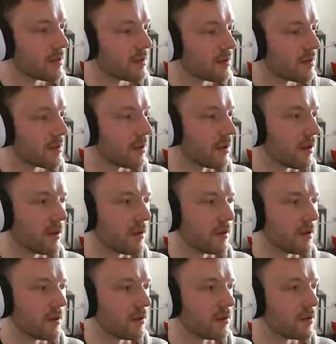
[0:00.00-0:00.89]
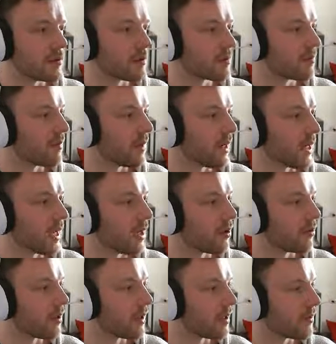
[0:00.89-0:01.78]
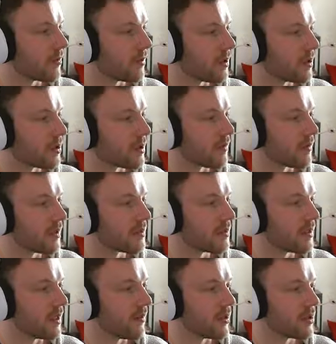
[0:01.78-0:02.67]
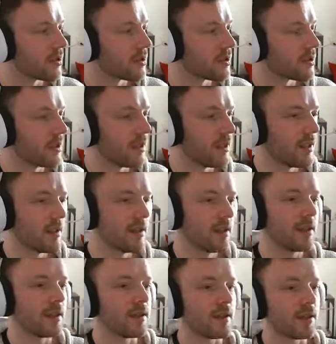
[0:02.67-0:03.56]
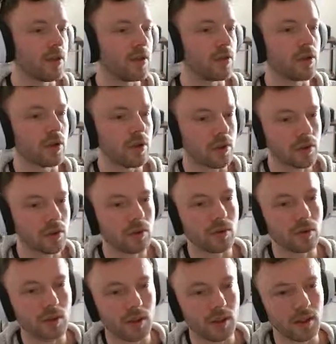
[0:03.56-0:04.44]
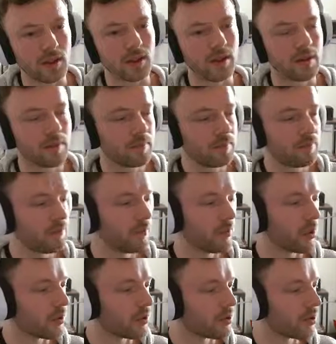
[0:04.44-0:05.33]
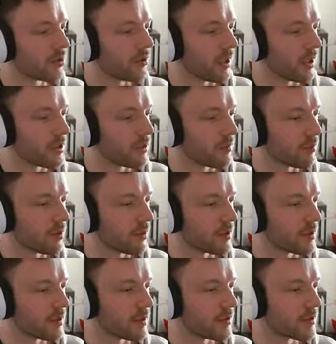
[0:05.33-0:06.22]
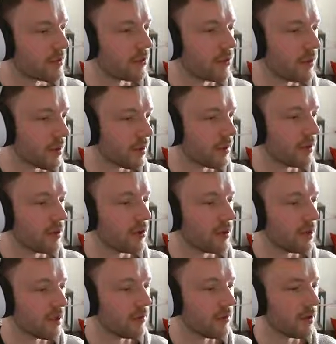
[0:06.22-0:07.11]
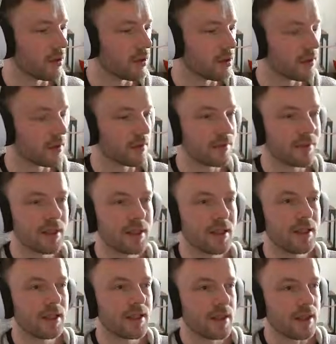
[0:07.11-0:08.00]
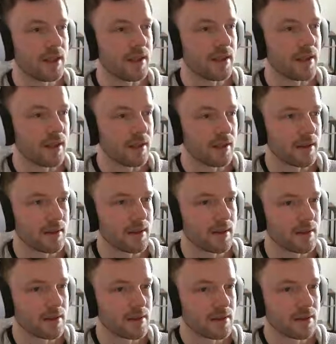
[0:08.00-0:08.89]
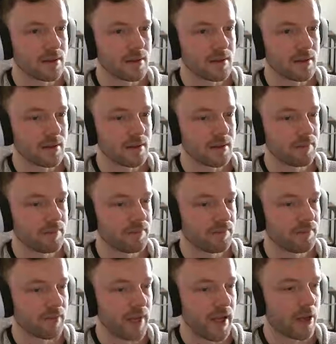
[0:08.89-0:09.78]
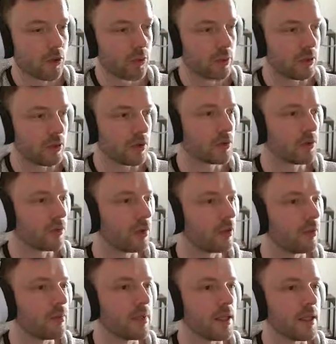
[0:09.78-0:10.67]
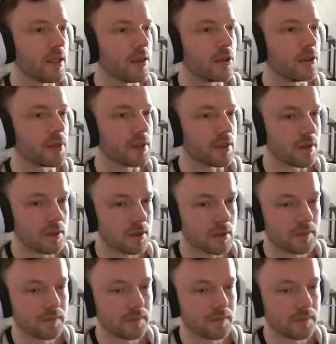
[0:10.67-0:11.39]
So you'll just make a gridded version of this image, and then you'll go through the poster creation process with the gridded version, and then this output will be gridded.